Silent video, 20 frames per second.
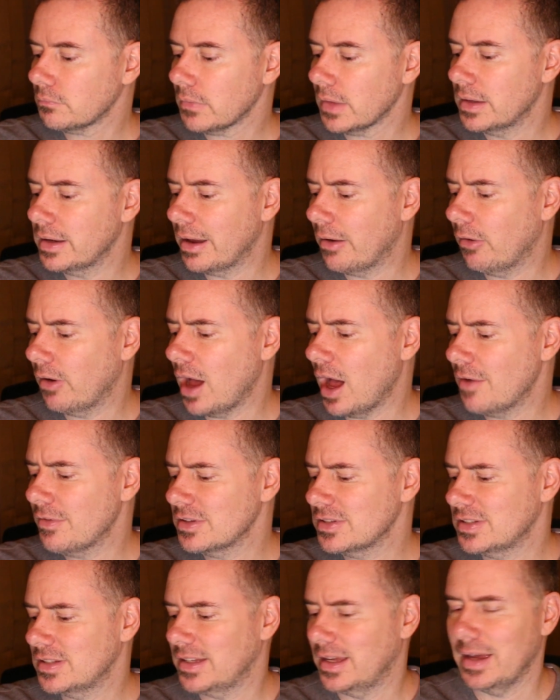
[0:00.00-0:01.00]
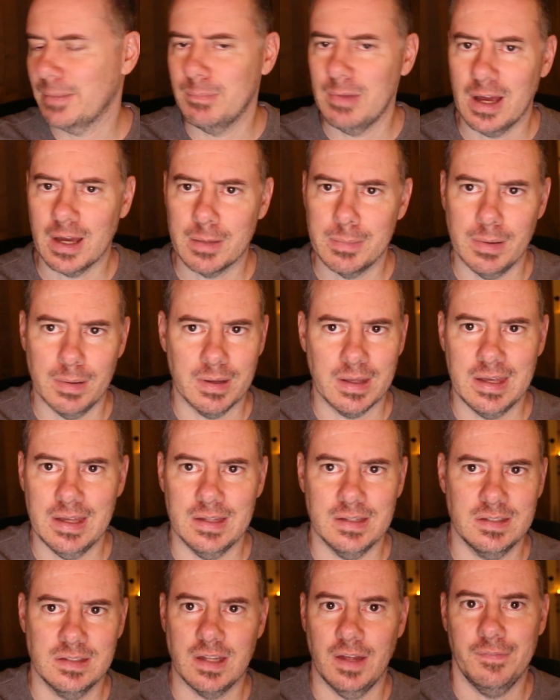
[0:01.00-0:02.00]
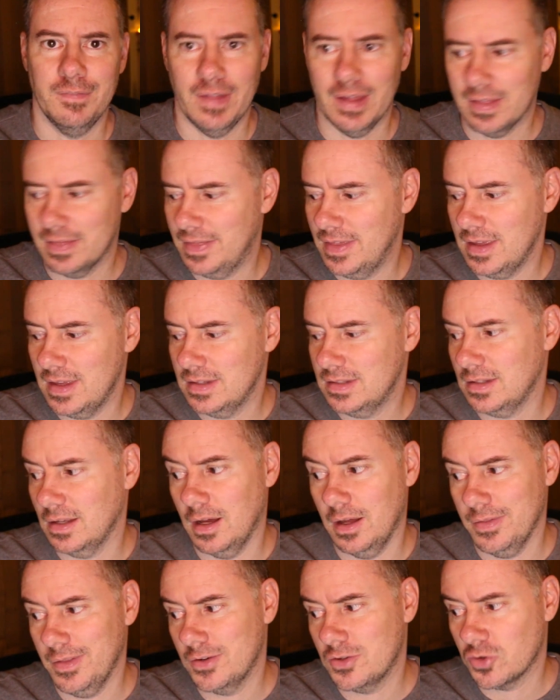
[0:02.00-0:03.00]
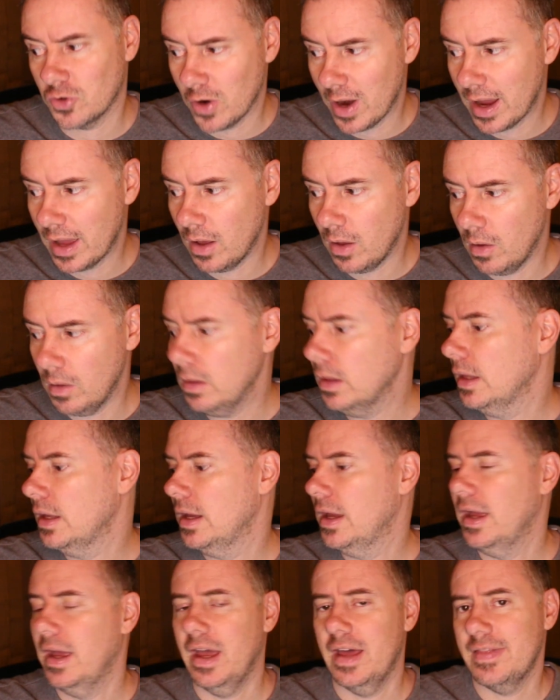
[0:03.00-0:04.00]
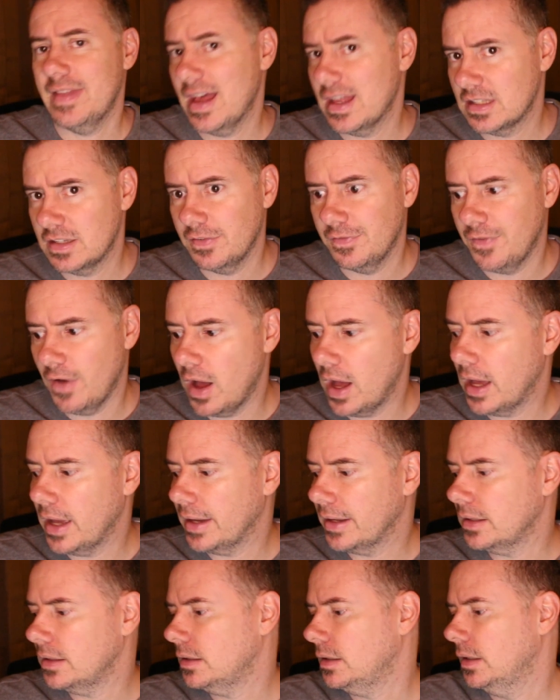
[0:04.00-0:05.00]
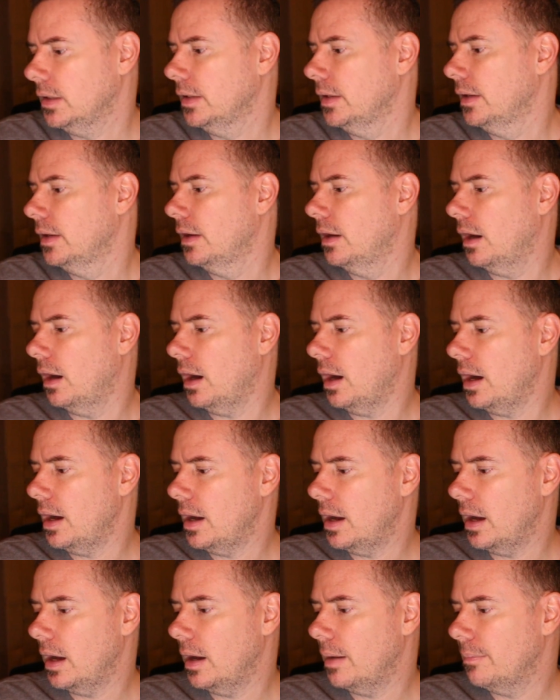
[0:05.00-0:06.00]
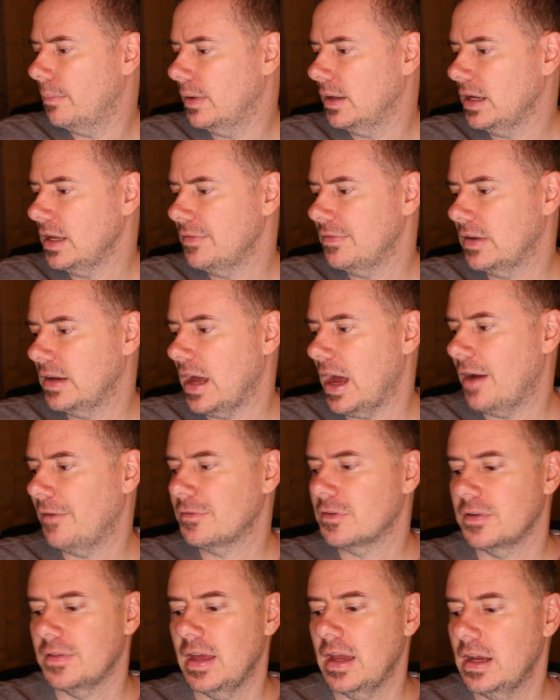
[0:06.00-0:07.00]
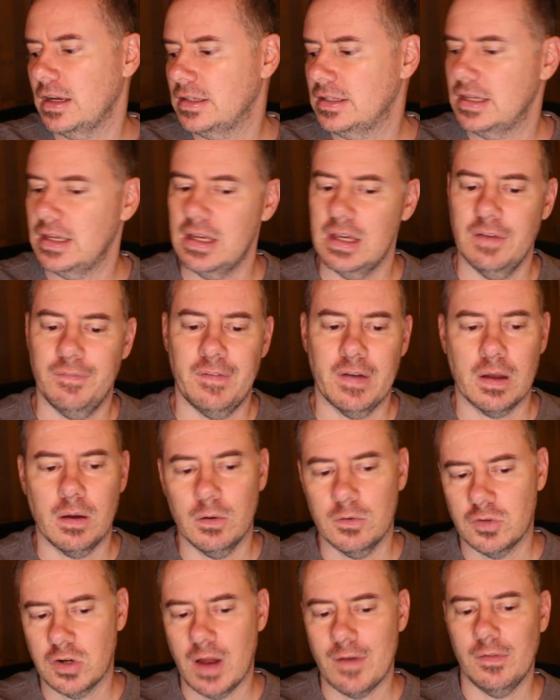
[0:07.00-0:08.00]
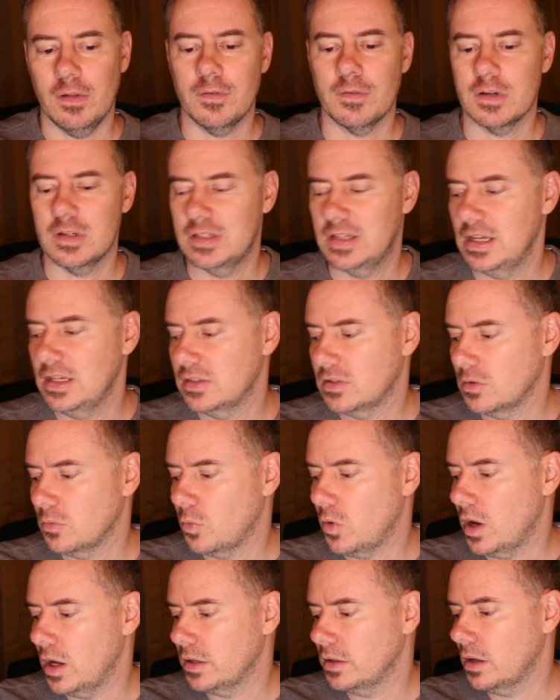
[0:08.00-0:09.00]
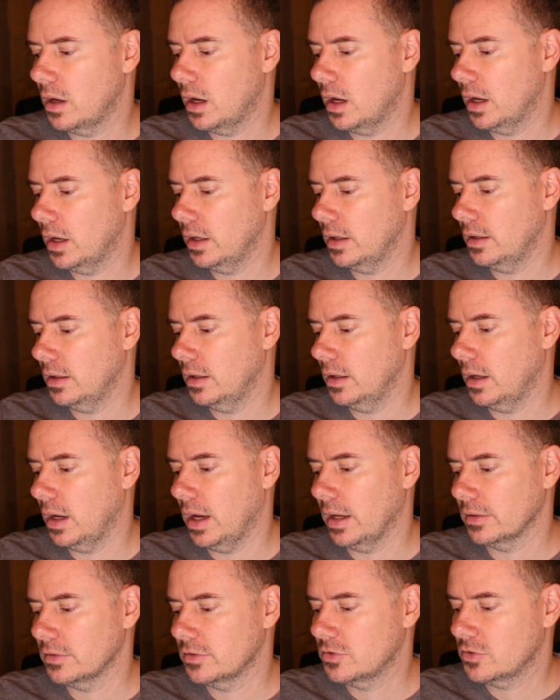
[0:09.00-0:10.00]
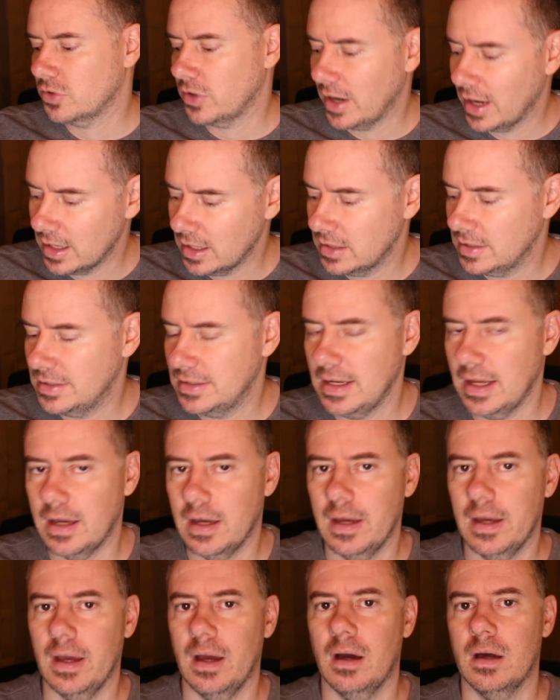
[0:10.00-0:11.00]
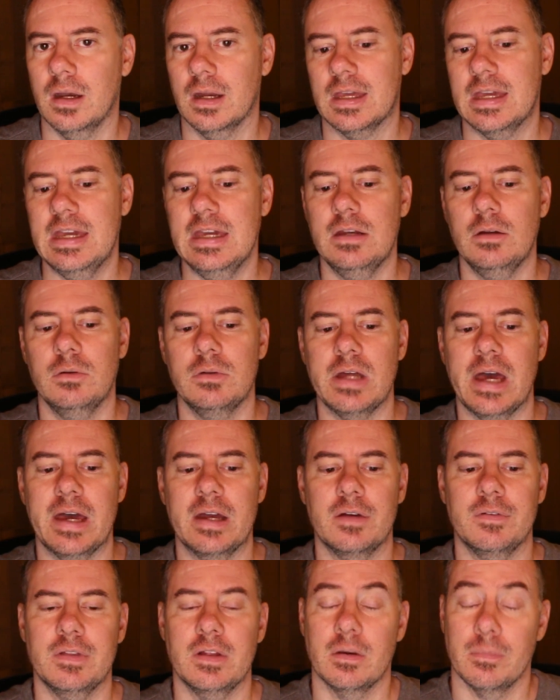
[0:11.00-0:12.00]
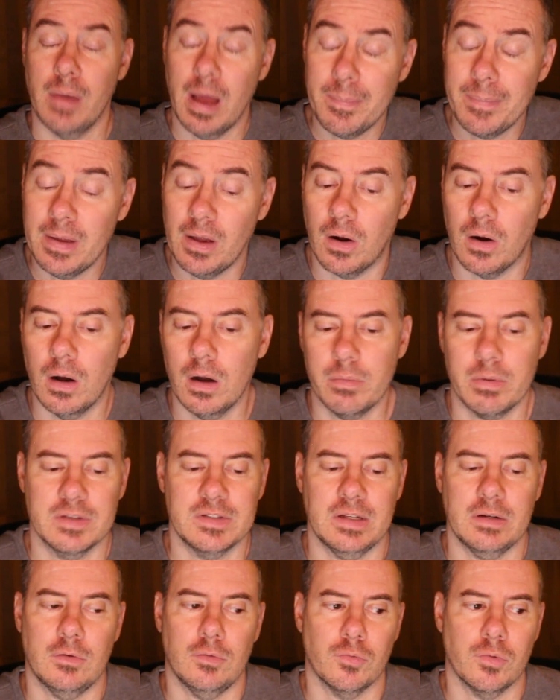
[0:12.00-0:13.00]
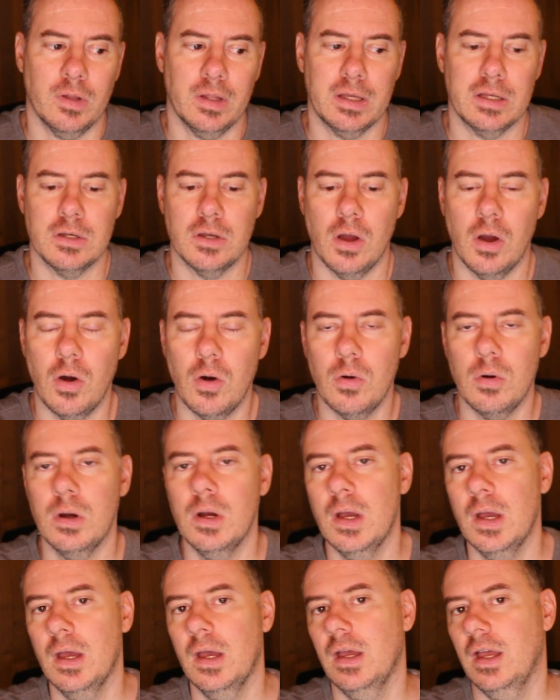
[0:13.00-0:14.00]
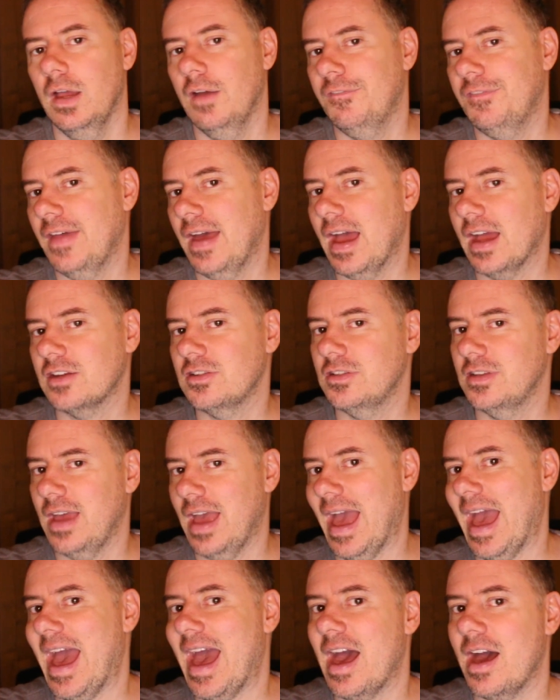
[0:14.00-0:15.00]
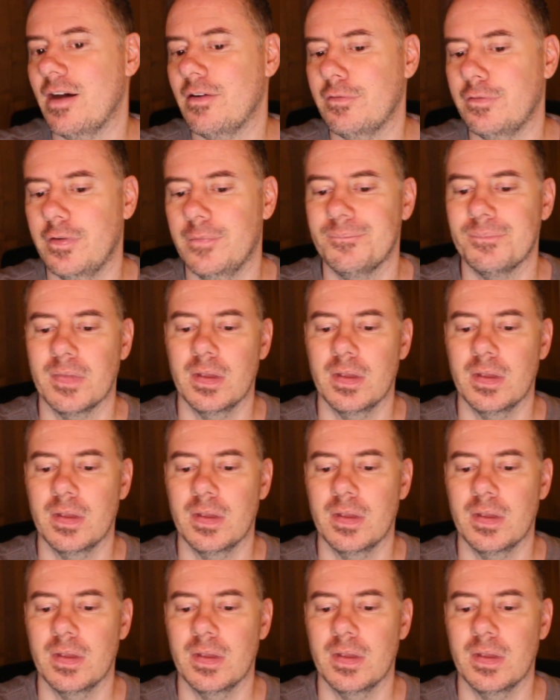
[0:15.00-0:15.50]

Now, obviously, I'm not going to be able to get stuff like this on the trail, and that's fine. And even after the AT, if I go travel overseas or whatnot, trying to stay on a keto diet over there might be hard because I don't really know if they actually have,